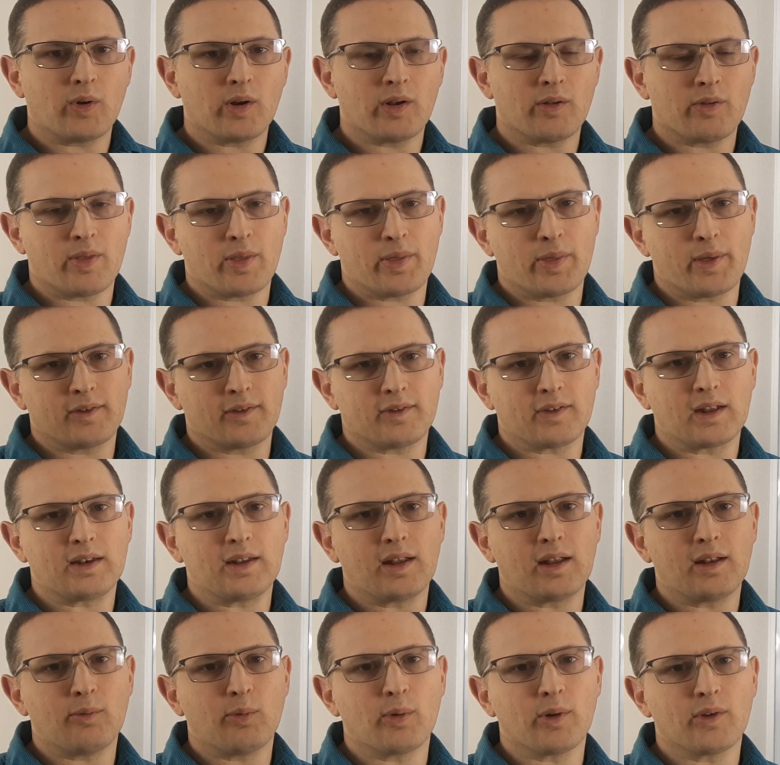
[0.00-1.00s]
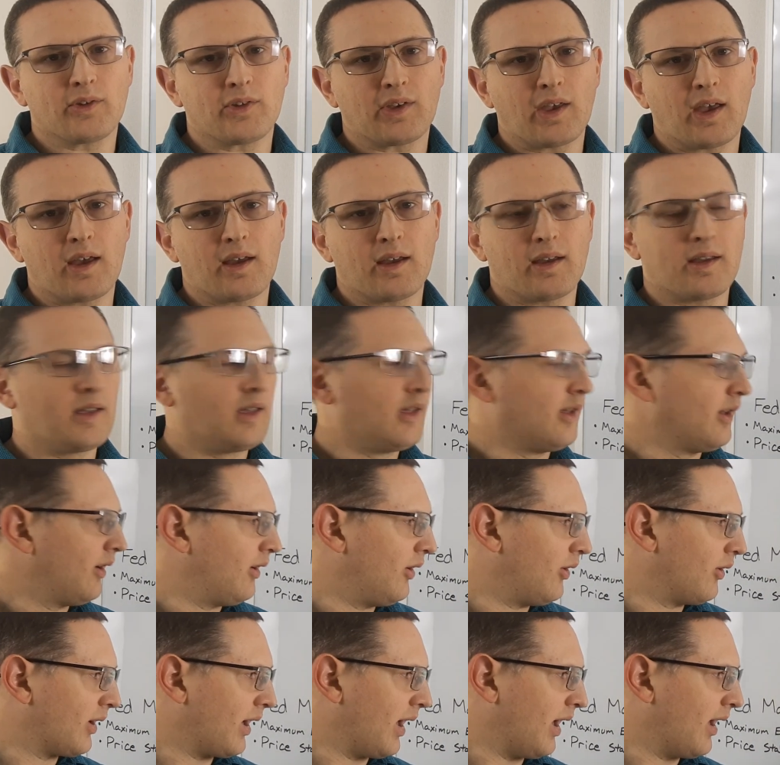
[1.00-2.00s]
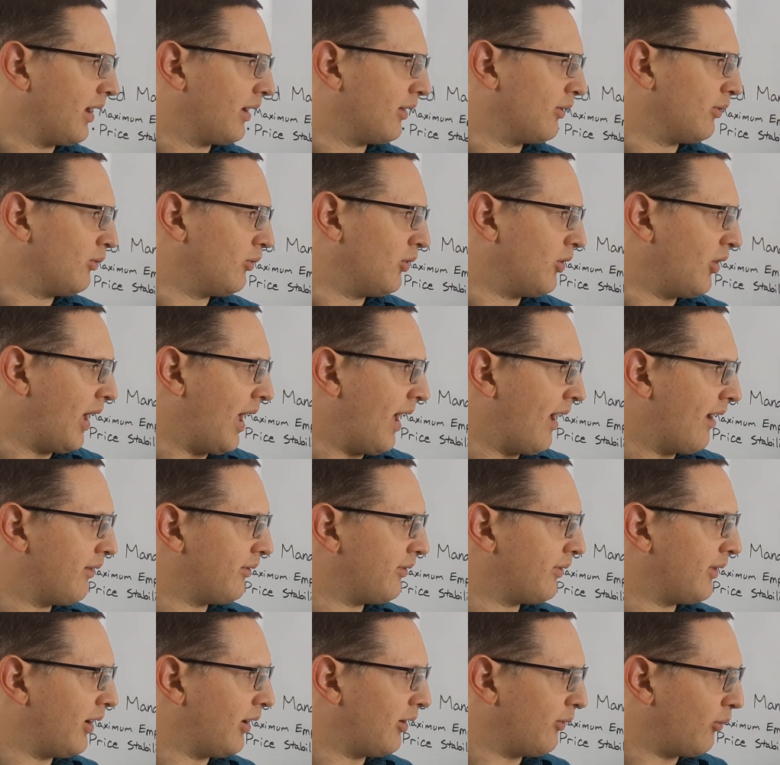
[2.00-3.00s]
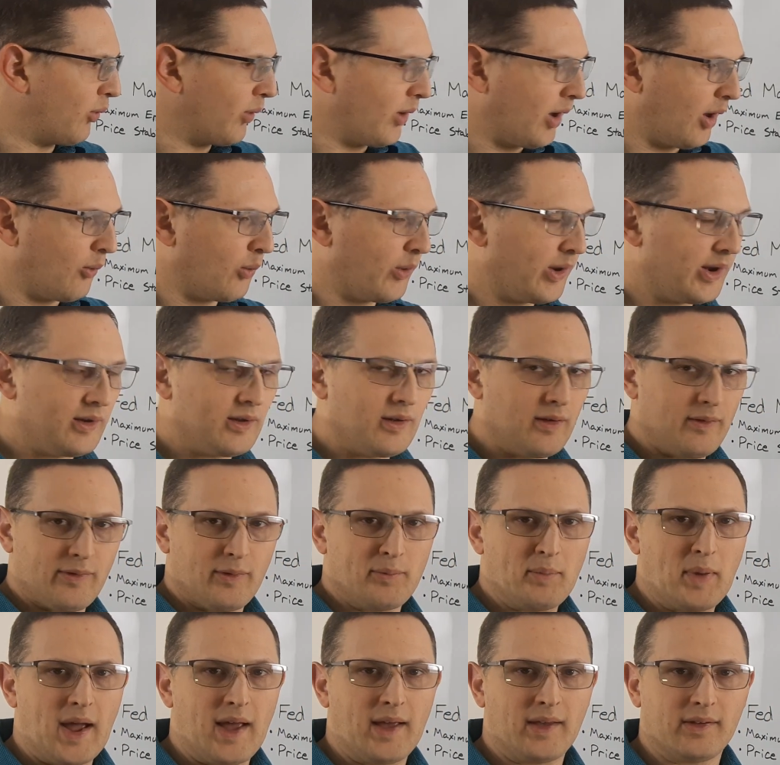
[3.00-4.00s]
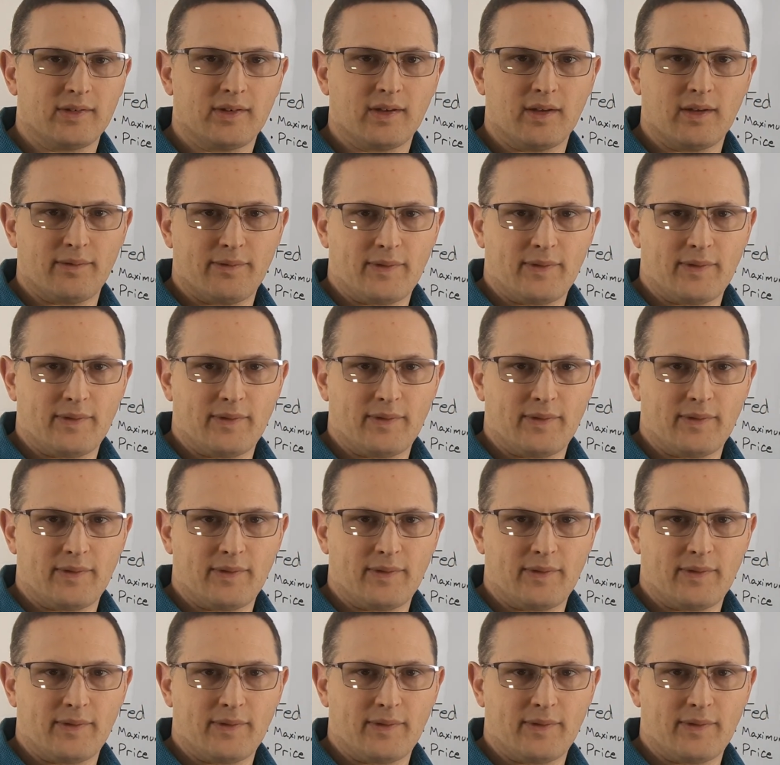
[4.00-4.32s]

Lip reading: one of the things they did was say, okay, we'll have a window for banks.